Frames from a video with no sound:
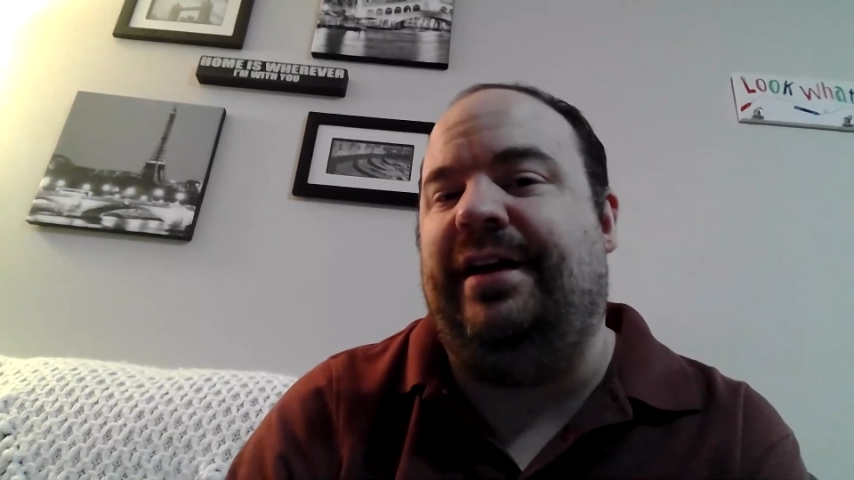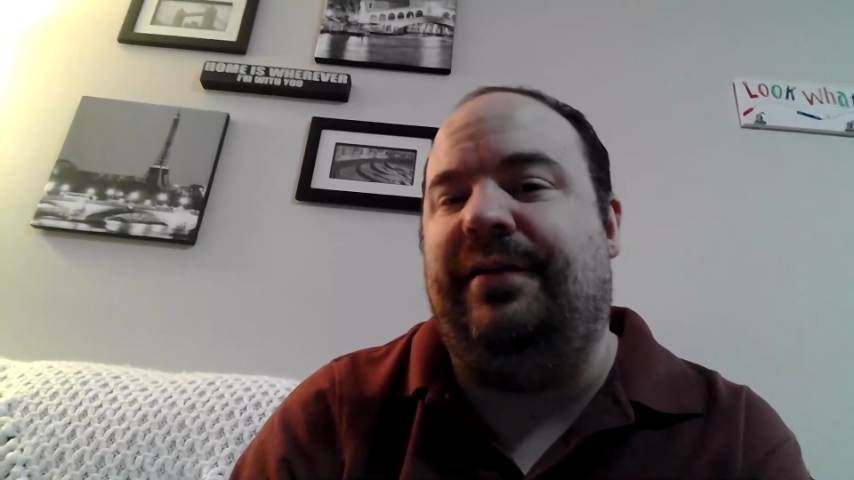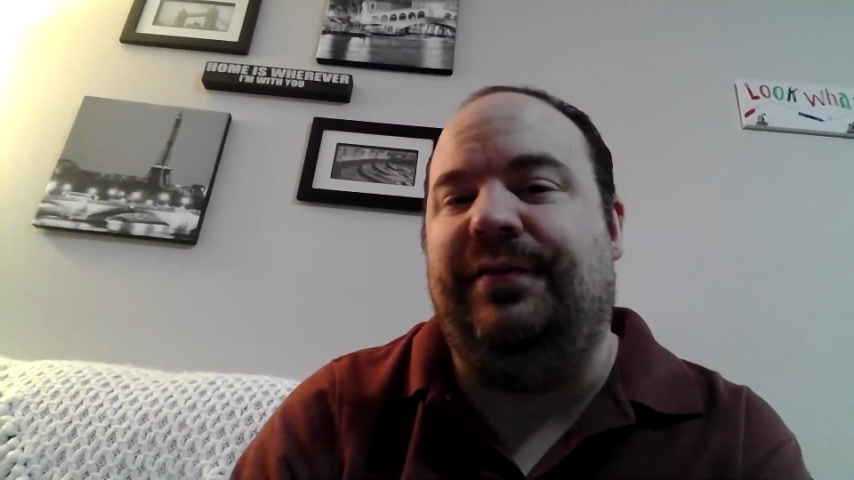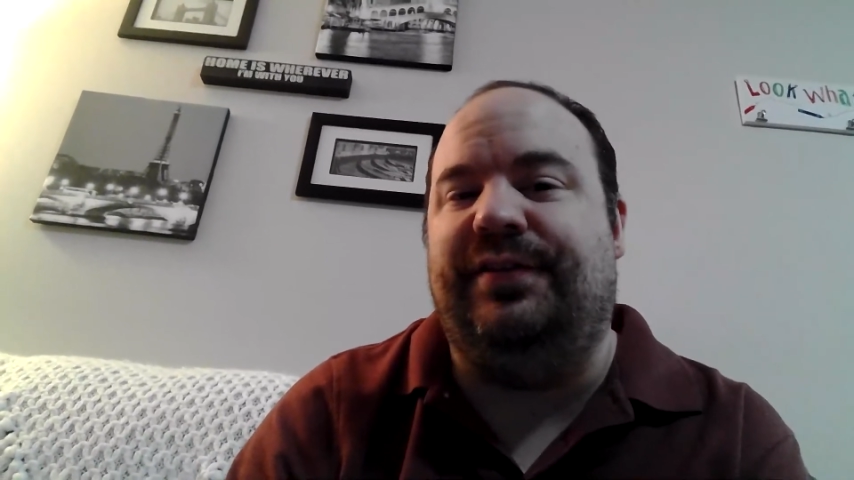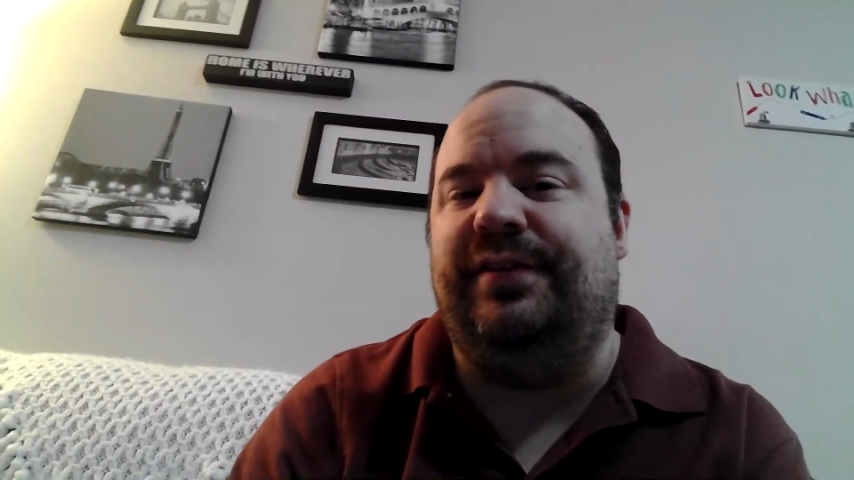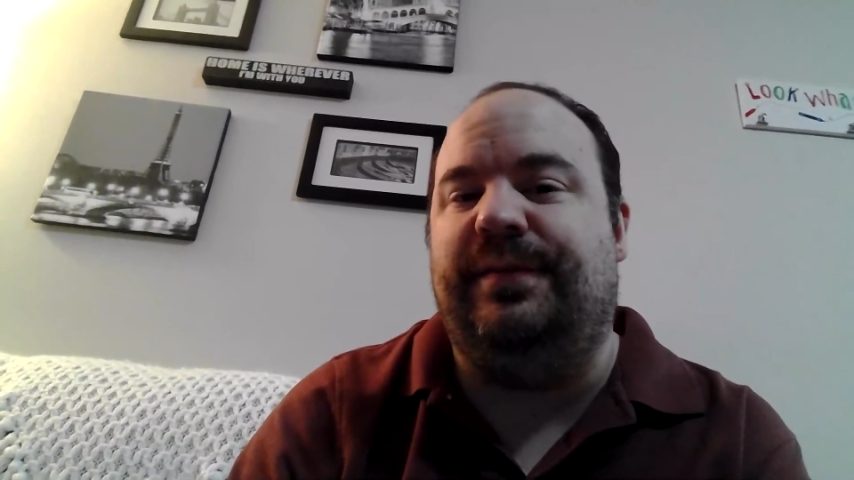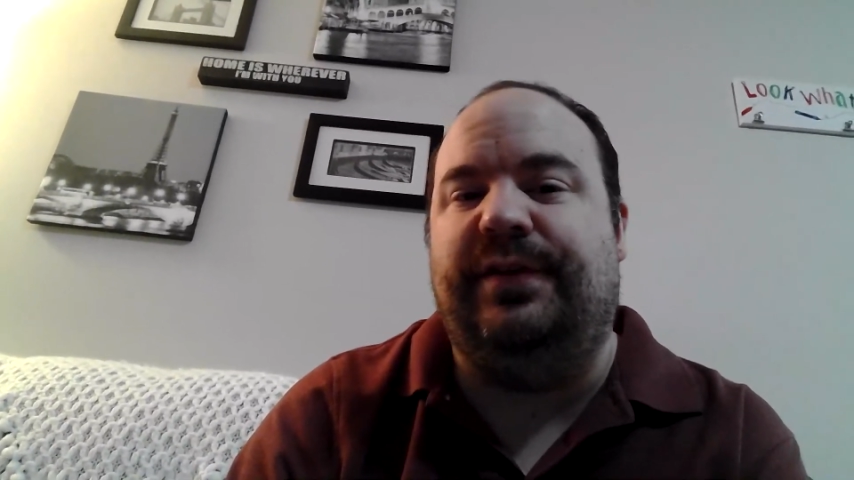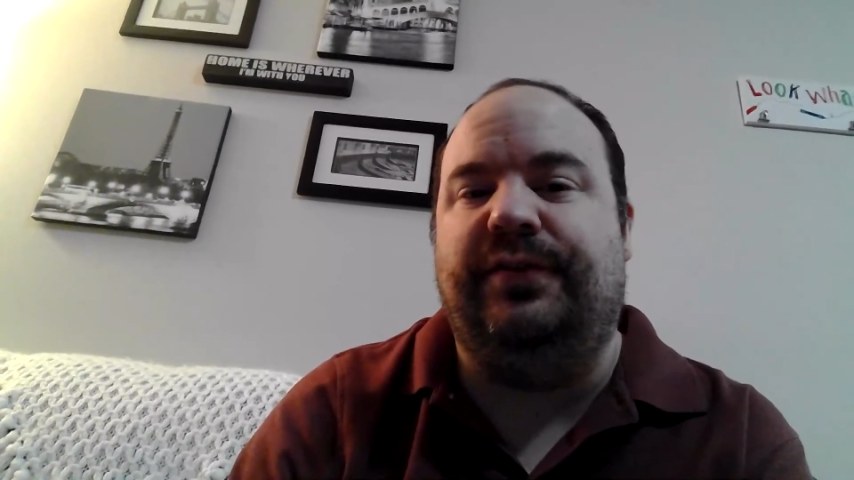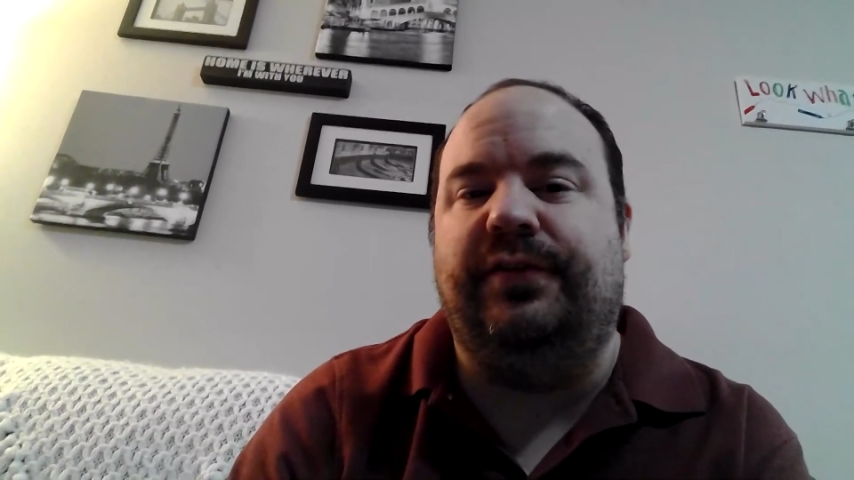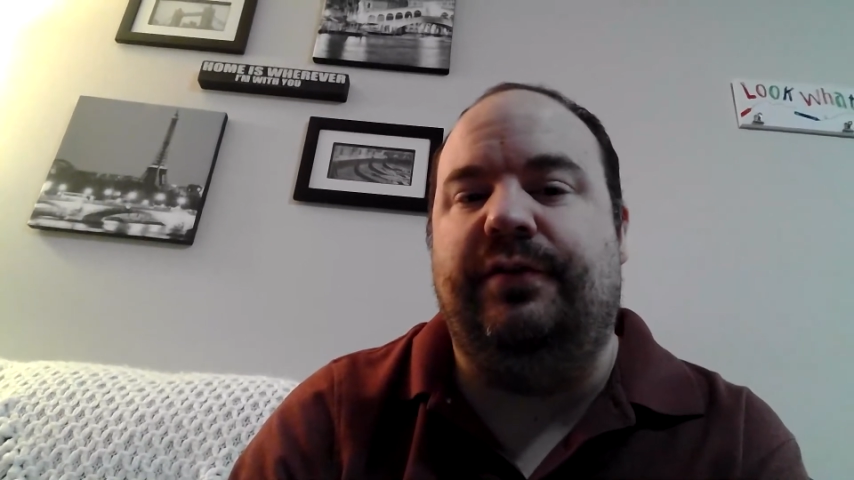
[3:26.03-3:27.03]
Obviously, the
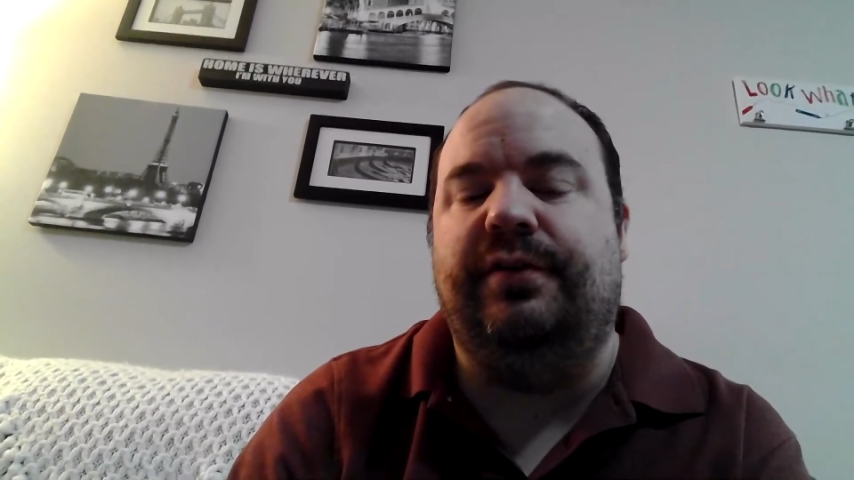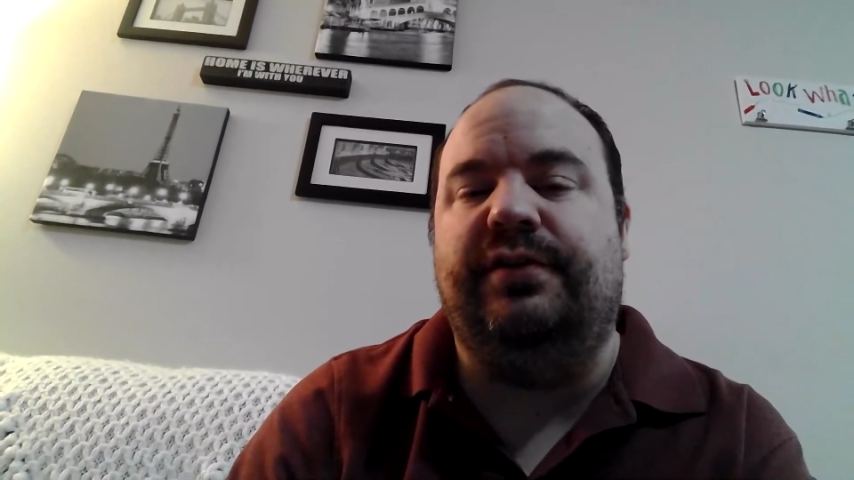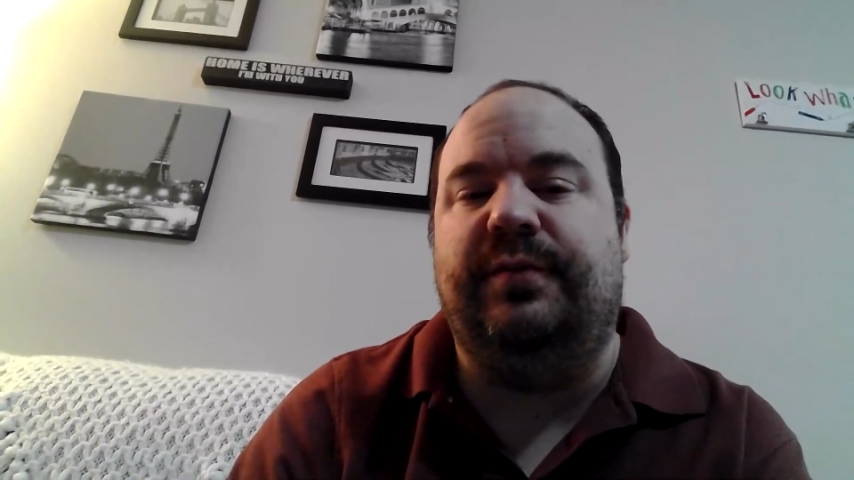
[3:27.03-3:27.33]
semester's over.